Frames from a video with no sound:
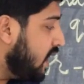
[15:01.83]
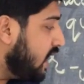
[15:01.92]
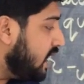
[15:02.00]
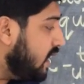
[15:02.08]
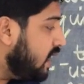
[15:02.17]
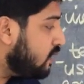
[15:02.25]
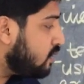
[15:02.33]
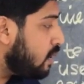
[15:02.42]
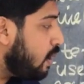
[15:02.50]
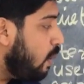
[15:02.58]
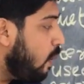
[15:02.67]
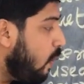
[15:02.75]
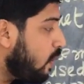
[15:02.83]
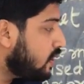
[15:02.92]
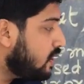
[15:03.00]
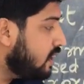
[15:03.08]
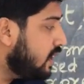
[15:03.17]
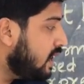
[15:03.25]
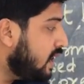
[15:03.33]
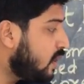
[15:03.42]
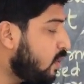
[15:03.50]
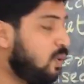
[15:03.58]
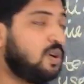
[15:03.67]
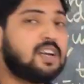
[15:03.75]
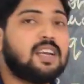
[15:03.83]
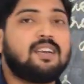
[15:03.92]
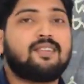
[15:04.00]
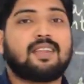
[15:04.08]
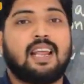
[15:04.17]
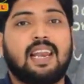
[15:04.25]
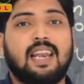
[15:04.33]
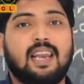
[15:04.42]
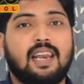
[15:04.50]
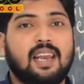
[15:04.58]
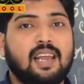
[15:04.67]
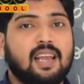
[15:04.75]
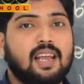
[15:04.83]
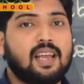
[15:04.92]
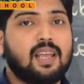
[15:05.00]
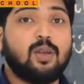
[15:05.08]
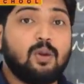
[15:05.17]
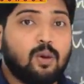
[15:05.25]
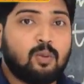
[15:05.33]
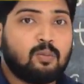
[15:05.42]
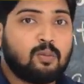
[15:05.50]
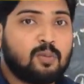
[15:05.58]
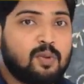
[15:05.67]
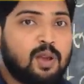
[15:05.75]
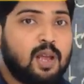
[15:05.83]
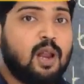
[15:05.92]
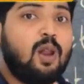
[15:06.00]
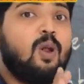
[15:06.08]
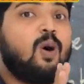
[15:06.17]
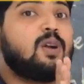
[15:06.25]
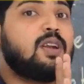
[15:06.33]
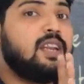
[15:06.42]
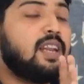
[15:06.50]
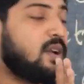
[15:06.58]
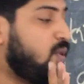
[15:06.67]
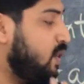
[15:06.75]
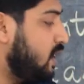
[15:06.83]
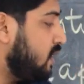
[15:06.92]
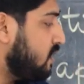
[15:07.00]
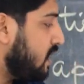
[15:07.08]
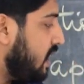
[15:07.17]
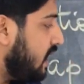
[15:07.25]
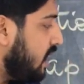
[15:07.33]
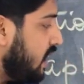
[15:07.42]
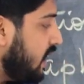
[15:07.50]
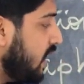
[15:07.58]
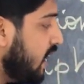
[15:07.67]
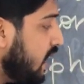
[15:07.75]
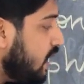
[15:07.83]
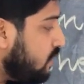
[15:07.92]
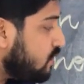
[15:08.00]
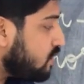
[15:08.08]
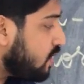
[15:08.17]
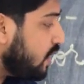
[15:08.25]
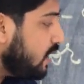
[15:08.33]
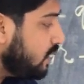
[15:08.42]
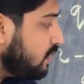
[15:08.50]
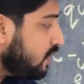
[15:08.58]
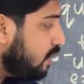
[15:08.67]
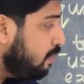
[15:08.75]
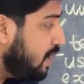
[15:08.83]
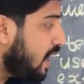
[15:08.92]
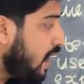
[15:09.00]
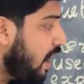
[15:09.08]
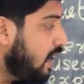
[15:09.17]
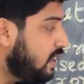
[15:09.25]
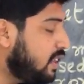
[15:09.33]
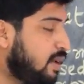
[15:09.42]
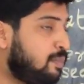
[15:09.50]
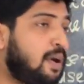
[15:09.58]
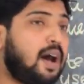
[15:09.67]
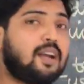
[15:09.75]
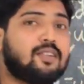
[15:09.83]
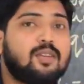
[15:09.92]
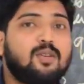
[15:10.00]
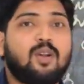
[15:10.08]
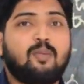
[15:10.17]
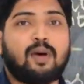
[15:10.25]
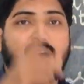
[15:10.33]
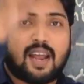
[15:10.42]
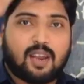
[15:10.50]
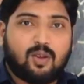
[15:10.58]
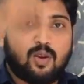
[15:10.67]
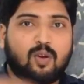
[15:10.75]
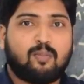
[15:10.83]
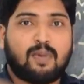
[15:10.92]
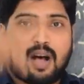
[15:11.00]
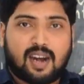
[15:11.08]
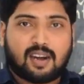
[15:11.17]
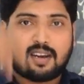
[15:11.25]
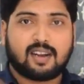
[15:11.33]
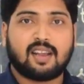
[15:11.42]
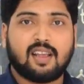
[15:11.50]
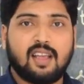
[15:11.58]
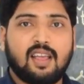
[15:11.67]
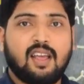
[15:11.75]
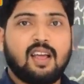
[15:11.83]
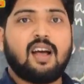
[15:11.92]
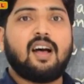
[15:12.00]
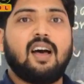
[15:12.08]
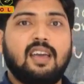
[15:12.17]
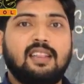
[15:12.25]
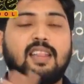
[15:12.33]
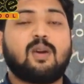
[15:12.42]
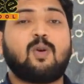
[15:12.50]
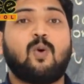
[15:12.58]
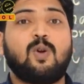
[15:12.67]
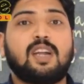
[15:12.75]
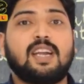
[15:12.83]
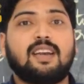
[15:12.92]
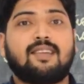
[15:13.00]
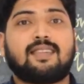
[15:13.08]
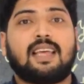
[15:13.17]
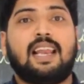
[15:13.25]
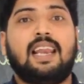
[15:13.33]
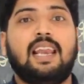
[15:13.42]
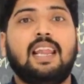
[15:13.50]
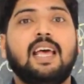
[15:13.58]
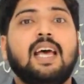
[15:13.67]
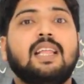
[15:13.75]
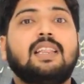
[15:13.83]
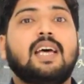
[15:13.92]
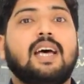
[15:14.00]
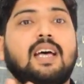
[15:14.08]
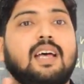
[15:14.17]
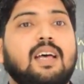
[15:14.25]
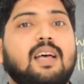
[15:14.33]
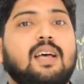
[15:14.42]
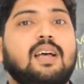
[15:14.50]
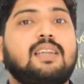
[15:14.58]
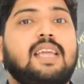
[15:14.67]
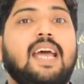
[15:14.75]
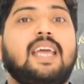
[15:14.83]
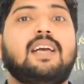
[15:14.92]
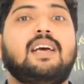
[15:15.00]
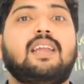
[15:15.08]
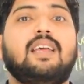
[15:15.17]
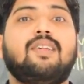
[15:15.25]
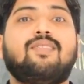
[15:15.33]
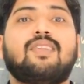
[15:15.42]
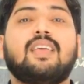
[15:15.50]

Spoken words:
he is locked in a concrete cell. You know, locked in a concrete cell. His strength behind the bars. Bar. In the concrete cell, the tiger is